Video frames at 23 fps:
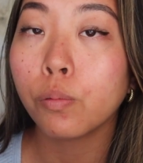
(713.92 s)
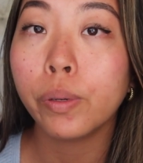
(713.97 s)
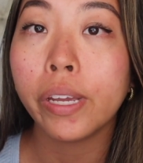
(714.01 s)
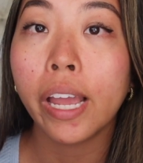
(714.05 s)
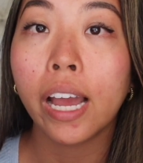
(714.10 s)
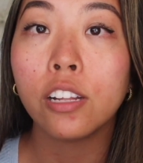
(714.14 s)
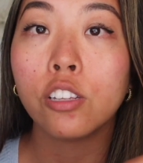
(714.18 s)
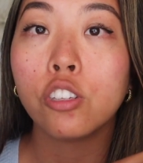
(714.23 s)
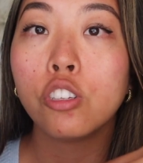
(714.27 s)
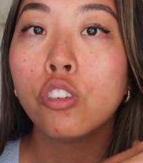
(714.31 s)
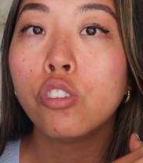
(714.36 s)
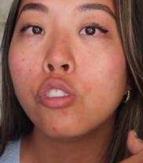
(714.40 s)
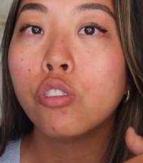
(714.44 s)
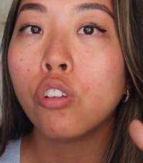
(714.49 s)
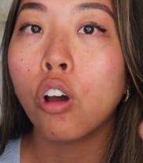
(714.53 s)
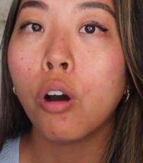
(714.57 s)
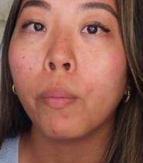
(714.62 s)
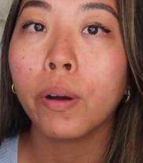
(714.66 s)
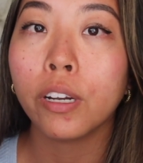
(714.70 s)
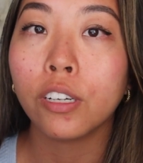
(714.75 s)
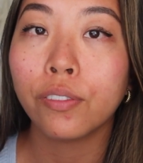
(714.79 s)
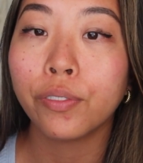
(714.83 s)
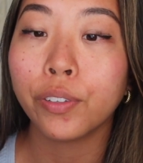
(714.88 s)
We had
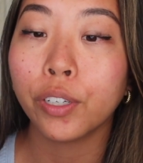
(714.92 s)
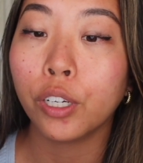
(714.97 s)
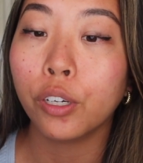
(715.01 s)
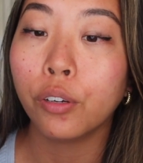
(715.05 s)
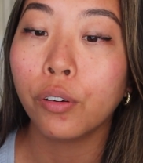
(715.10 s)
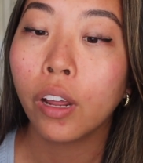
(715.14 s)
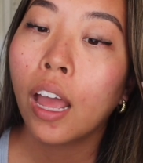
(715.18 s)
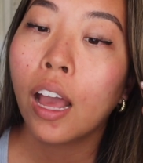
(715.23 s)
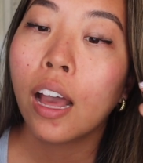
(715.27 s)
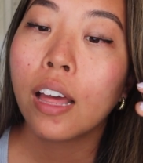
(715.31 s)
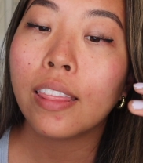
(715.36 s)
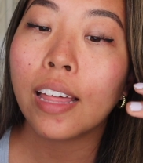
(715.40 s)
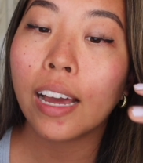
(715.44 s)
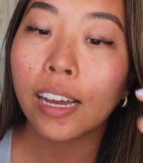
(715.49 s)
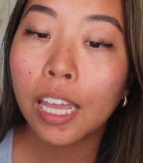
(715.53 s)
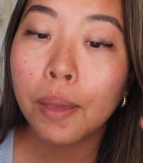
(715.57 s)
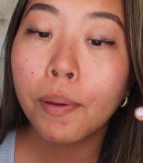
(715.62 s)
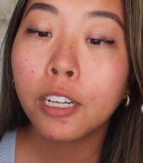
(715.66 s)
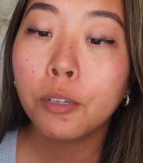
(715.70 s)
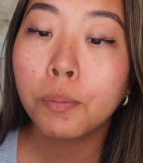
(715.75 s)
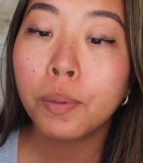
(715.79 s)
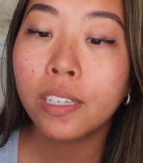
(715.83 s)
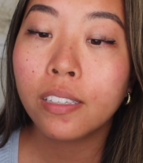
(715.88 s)
so much food. That came
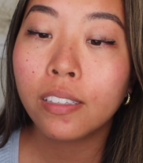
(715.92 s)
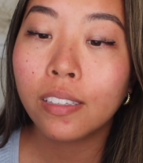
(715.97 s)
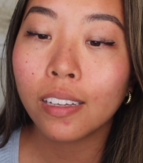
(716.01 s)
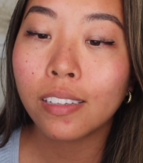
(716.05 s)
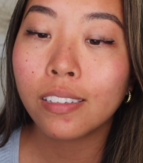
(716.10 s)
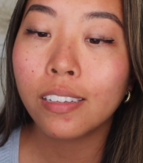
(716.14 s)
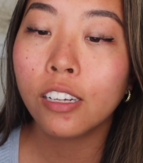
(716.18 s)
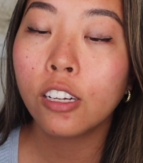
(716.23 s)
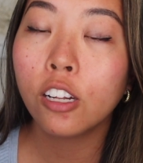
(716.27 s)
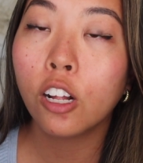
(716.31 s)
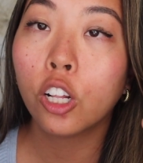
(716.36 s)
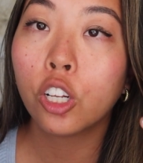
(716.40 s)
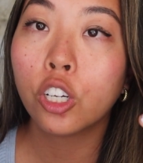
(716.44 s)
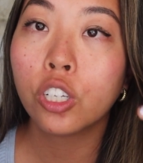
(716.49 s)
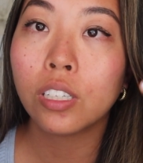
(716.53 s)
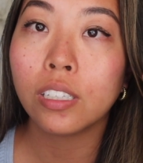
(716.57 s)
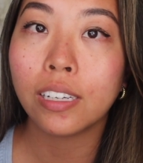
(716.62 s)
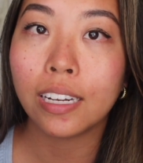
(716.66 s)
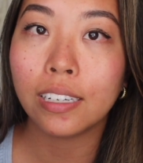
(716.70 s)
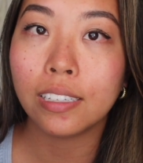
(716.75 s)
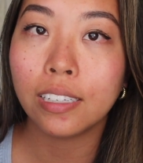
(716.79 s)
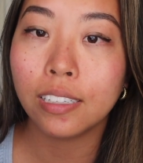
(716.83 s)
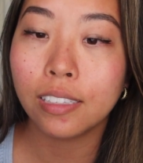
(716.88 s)
out to be
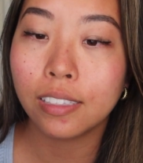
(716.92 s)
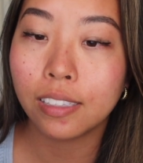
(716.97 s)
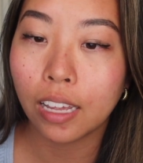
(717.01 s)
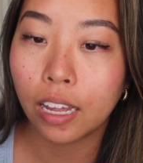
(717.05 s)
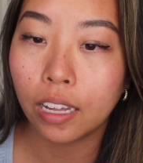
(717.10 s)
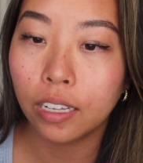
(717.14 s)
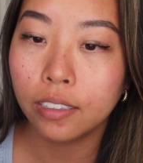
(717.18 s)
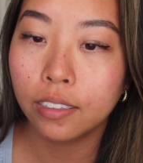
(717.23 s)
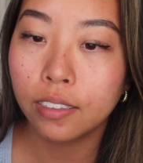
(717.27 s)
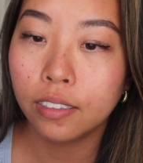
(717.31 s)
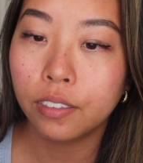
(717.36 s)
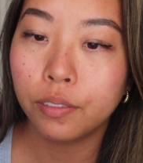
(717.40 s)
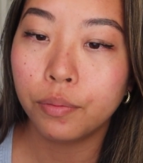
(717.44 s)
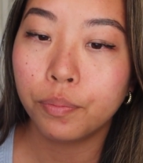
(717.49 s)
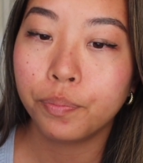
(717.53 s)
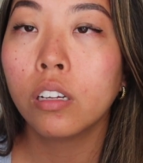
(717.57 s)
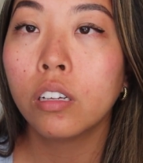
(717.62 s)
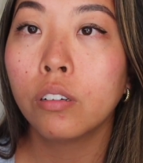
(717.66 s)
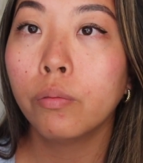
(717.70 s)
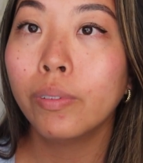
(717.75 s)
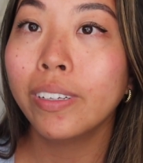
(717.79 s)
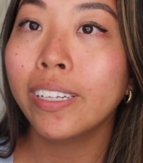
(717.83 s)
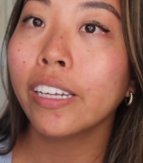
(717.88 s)
$16.19.
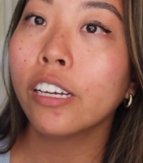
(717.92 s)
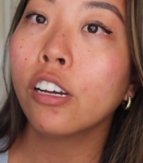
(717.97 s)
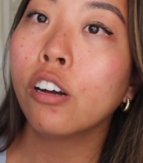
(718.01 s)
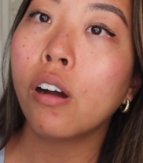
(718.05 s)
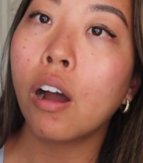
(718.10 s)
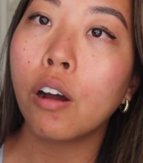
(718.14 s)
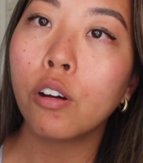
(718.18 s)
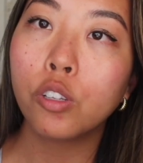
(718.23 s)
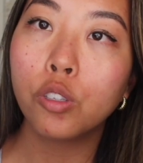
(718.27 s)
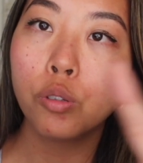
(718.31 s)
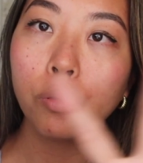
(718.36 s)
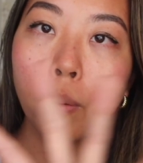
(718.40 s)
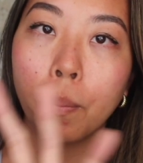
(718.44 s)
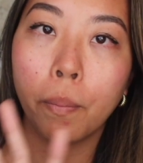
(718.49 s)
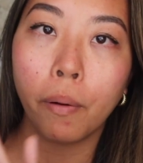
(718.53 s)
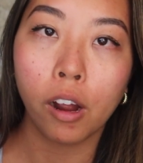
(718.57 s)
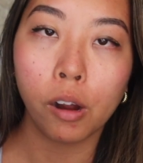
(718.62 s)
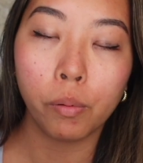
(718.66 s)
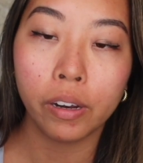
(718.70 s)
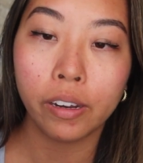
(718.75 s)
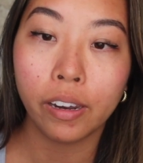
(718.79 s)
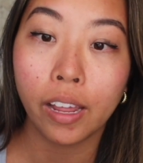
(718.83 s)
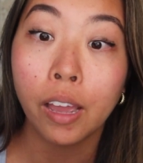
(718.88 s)
We did go out to a
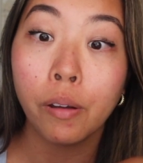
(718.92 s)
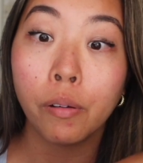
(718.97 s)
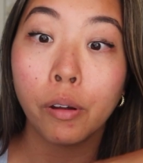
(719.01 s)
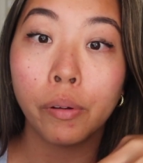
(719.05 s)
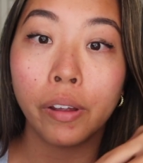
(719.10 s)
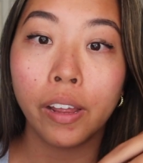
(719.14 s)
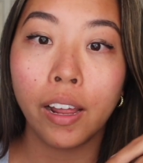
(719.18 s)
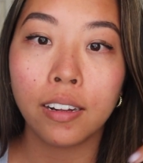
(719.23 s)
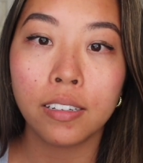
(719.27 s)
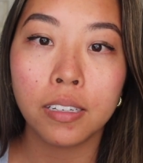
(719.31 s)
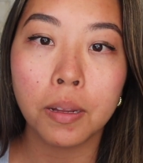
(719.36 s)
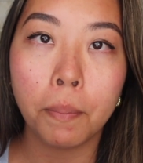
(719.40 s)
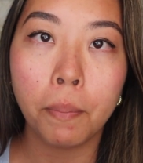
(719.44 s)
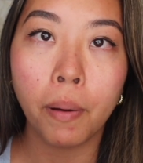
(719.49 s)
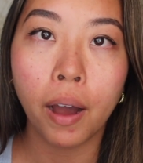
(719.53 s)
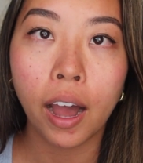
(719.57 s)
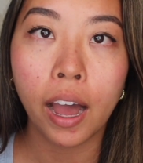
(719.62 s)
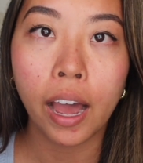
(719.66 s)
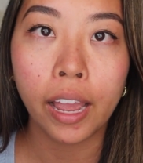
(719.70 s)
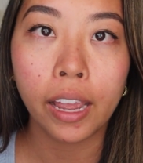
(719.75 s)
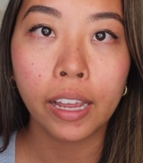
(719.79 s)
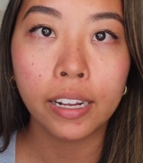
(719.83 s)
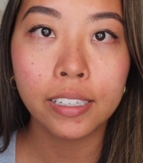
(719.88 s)
bar one night where we had to
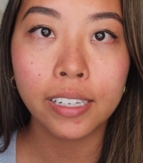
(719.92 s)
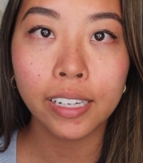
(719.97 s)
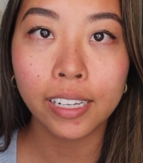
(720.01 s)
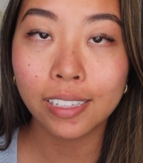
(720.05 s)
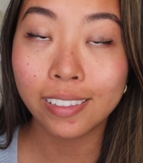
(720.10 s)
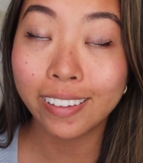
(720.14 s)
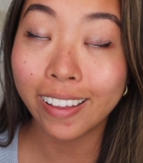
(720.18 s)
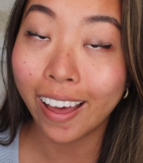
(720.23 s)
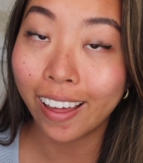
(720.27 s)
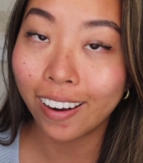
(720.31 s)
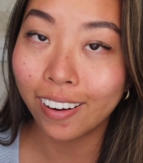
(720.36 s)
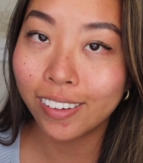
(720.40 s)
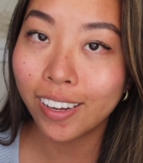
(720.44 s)
buy tickets ahead of